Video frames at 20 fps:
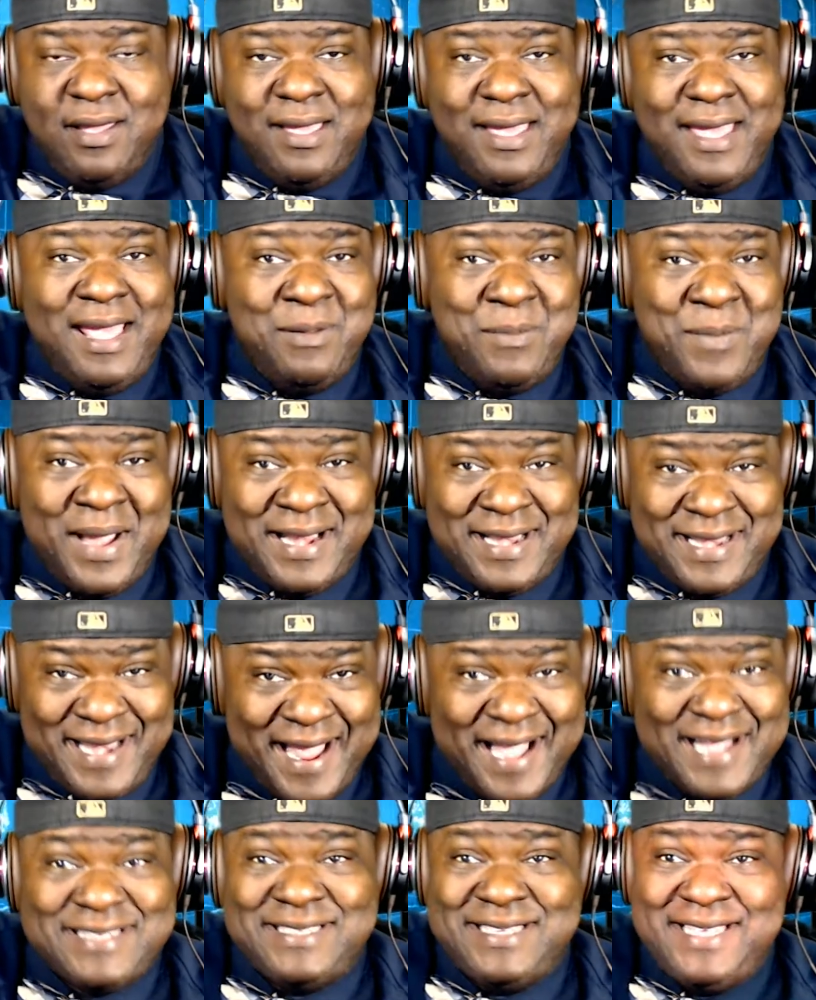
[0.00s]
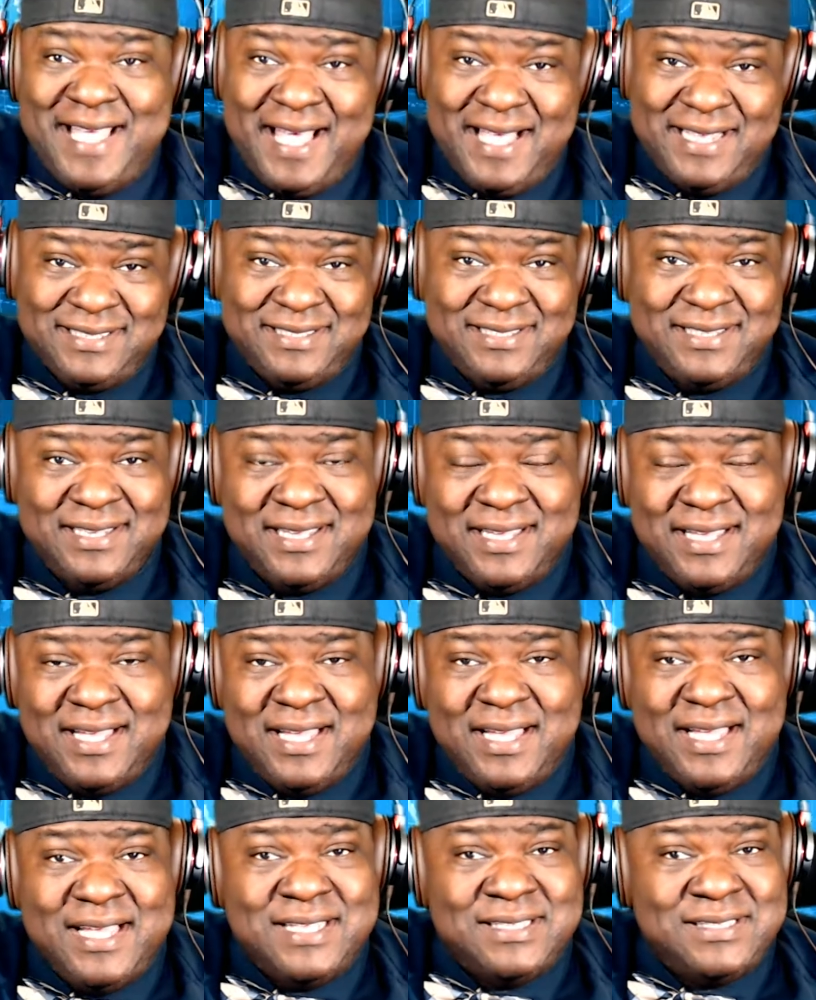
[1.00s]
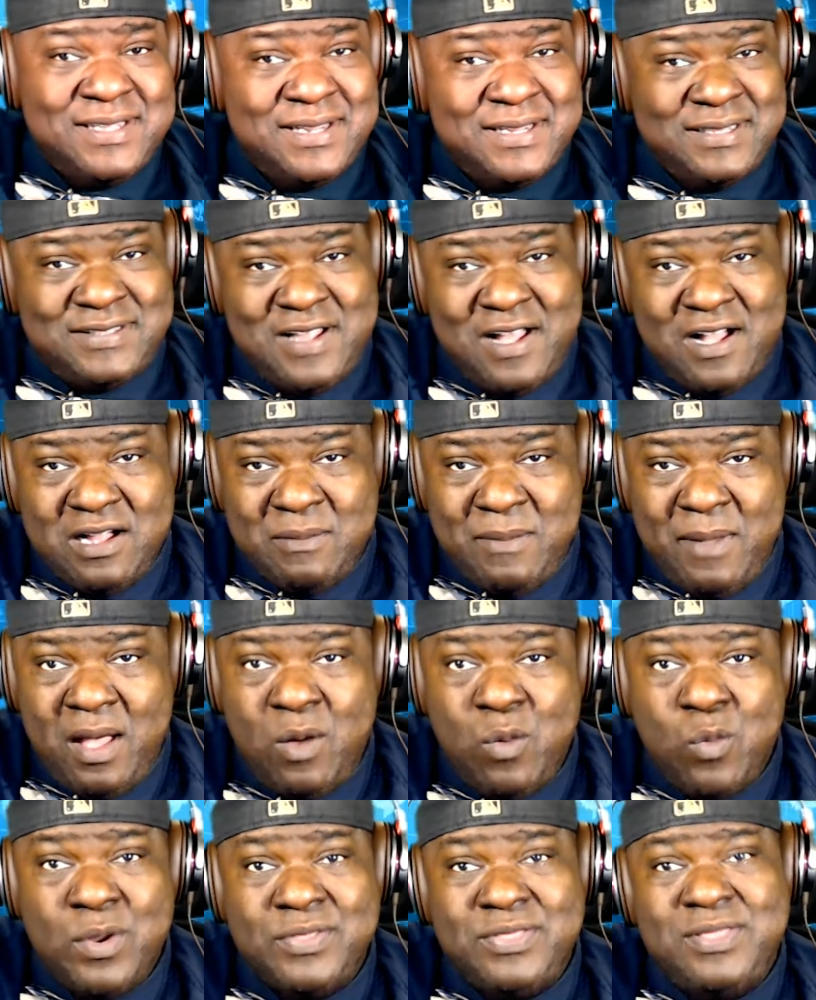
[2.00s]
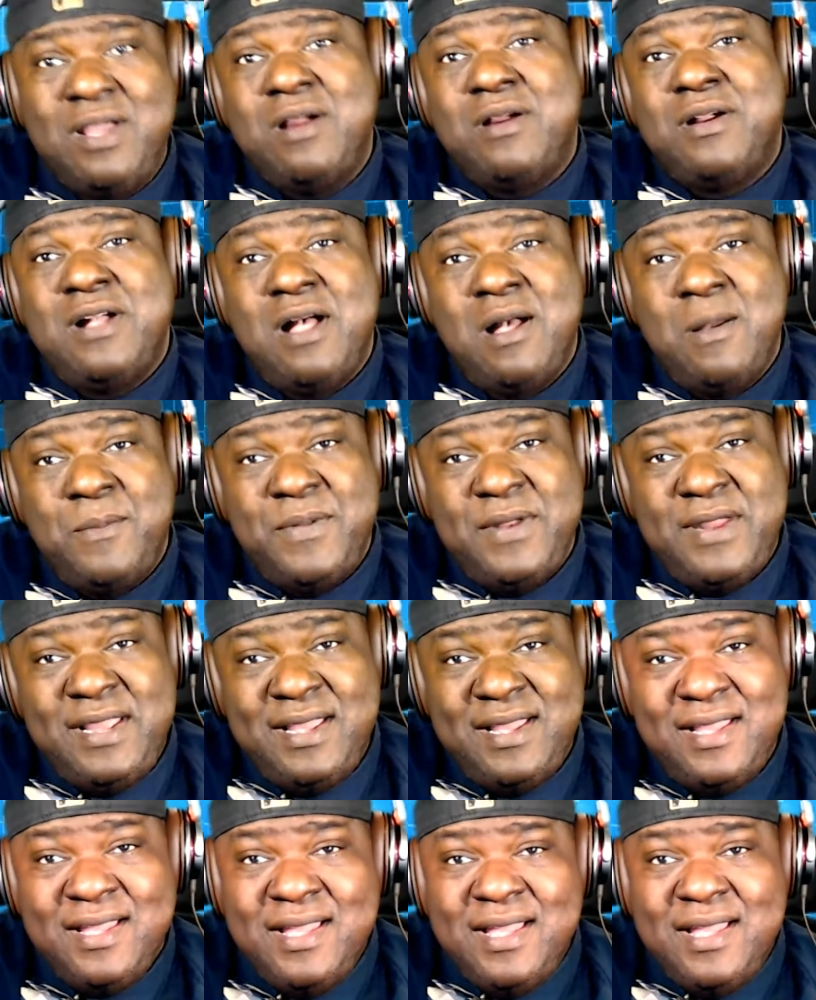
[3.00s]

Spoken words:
And my next guest is going to talk about what their company